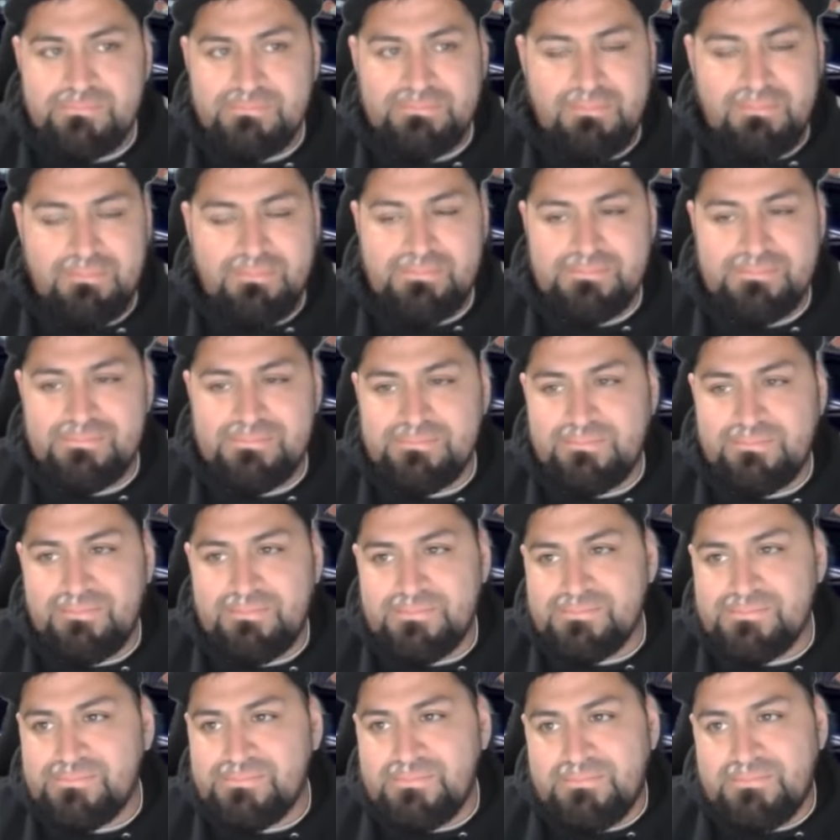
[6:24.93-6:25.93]

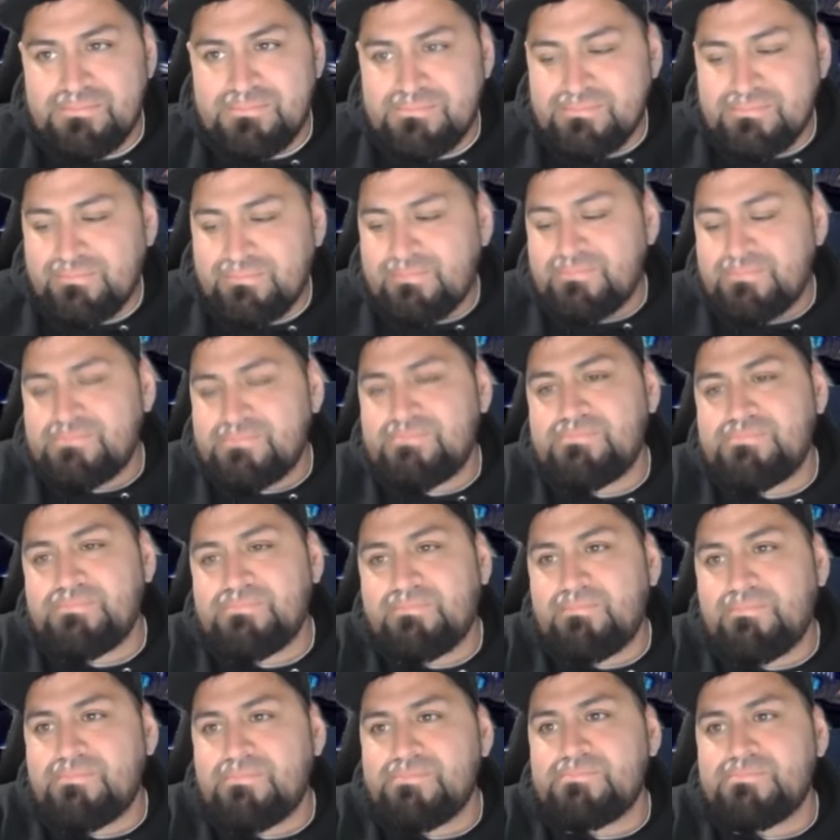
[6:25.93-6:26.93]

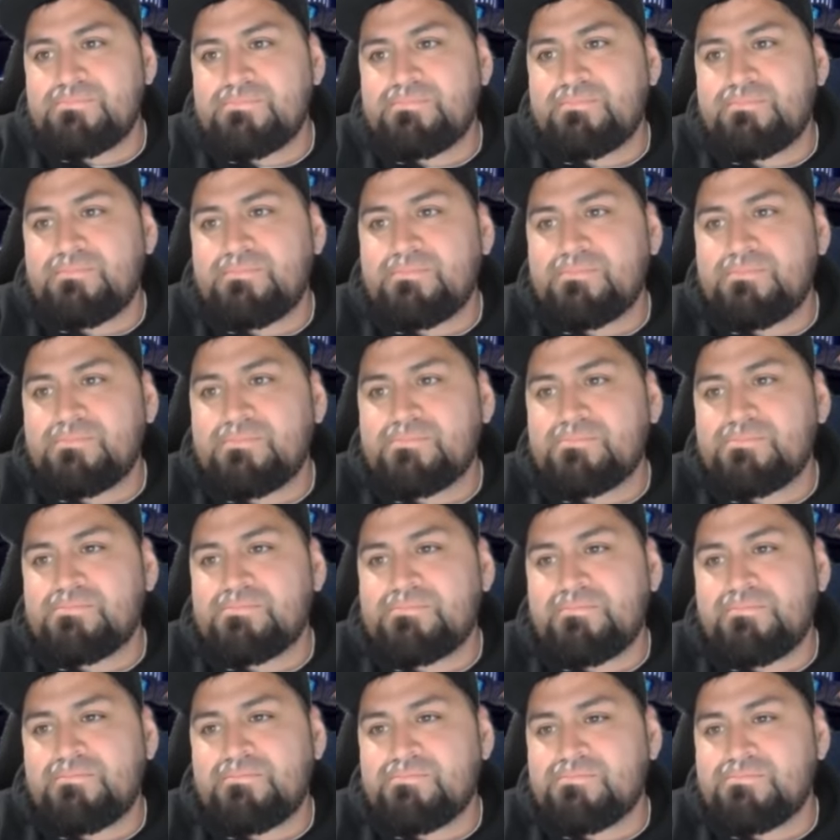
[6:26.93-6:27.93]

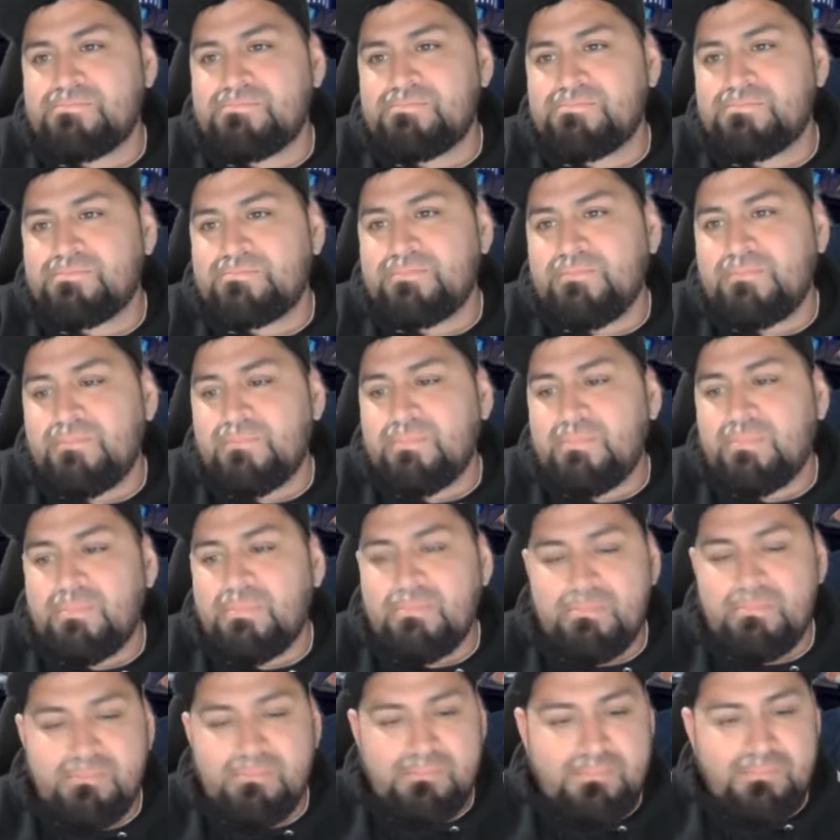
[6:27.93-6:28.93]

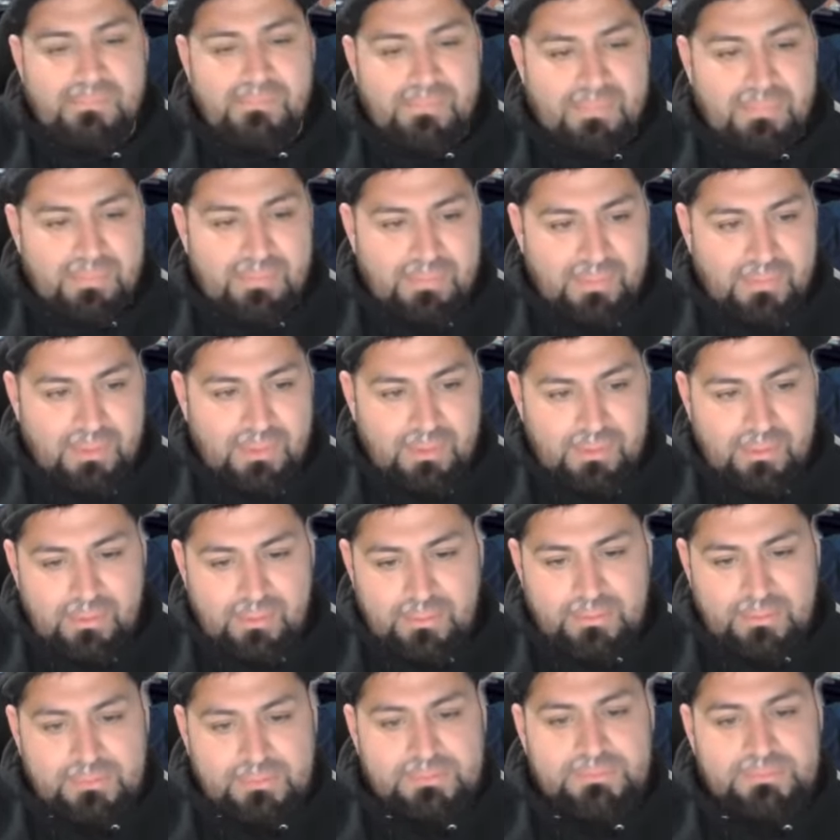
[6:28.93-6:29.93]

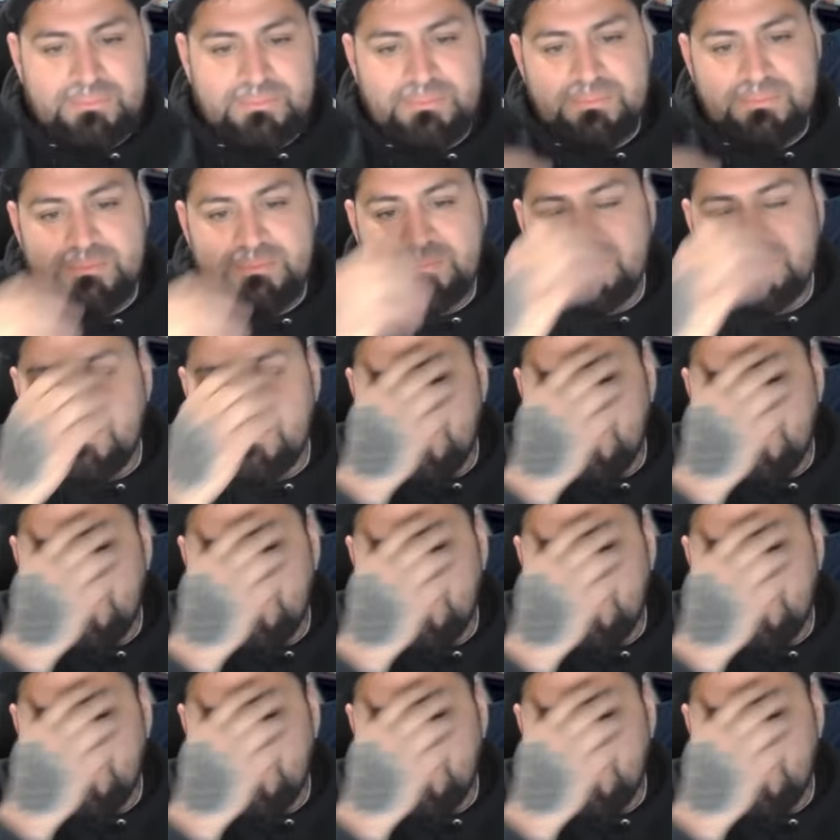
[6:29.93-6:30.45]
[no speech]